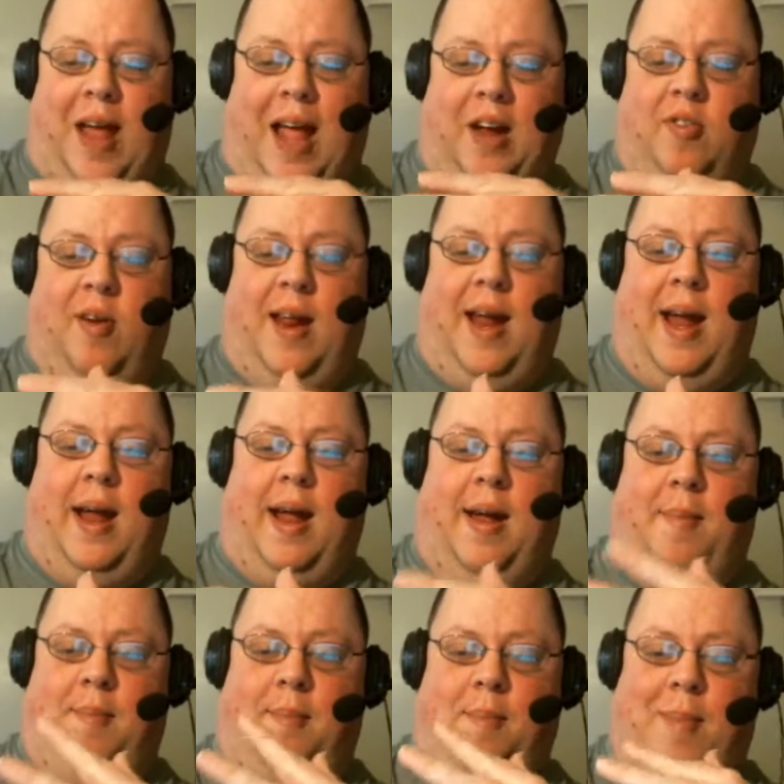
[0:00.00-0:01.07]
actually
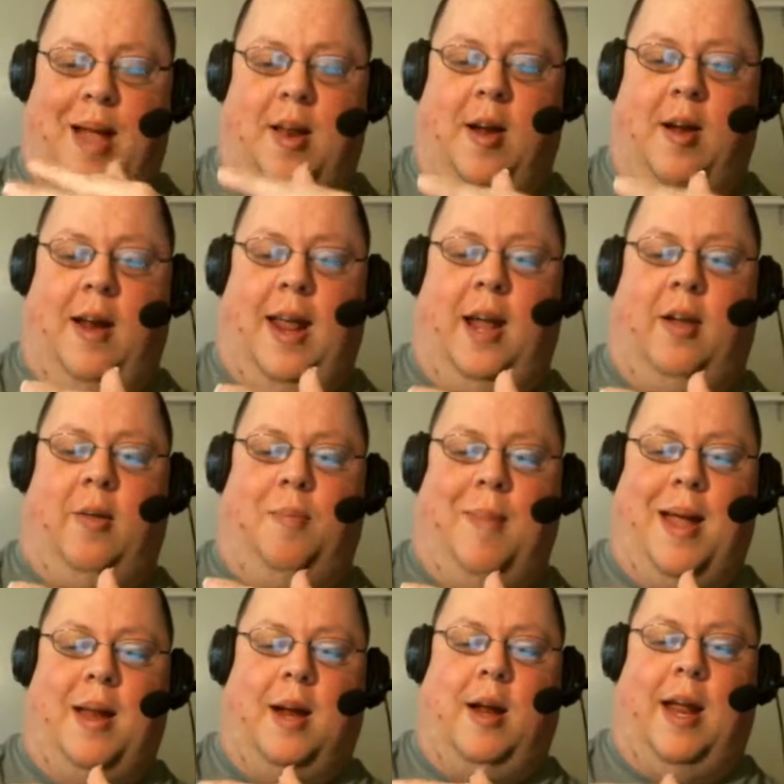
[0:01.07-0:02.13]
medically
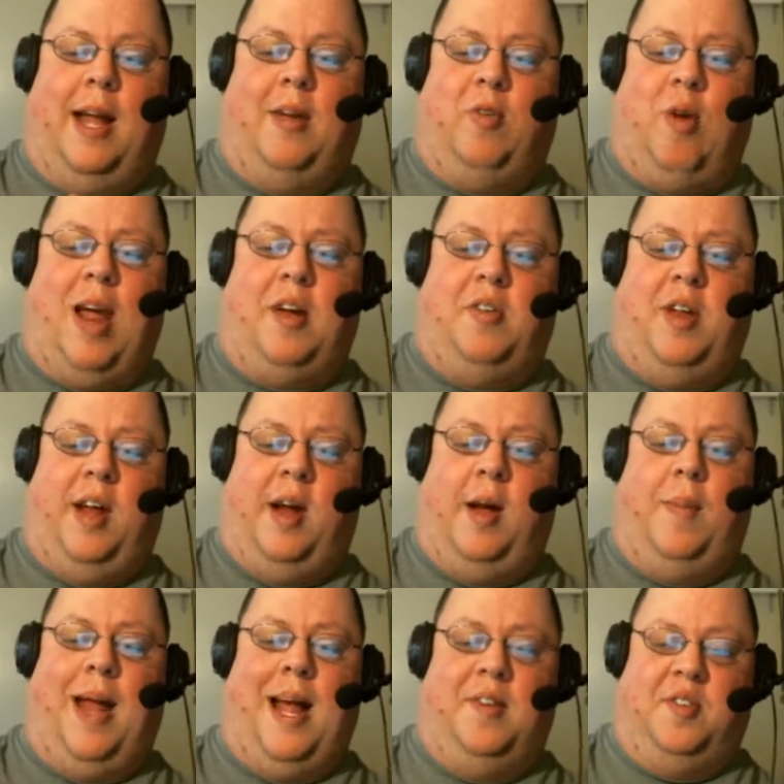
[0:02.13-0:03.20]
correct
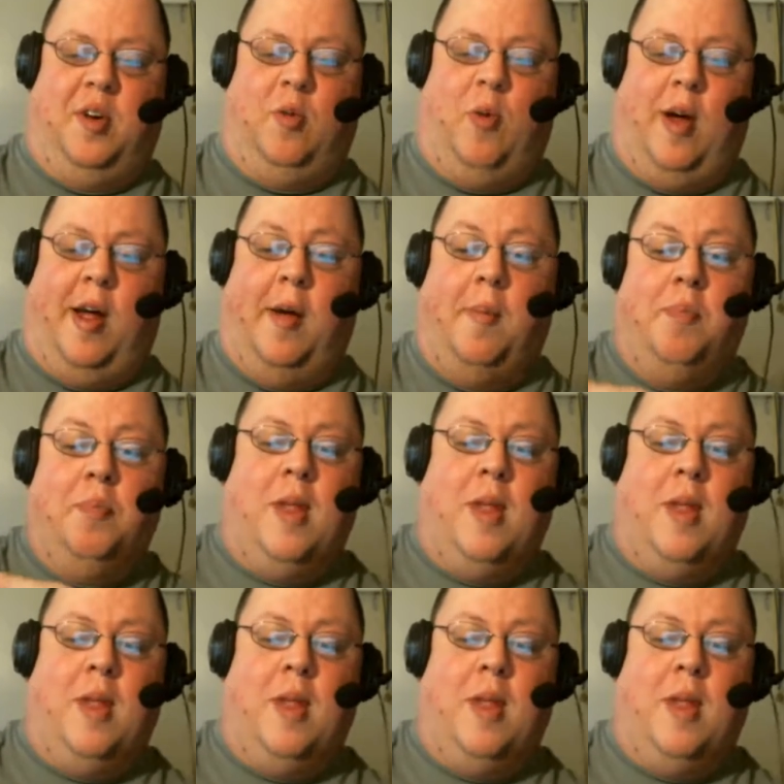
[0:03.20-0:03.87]
here, as it were,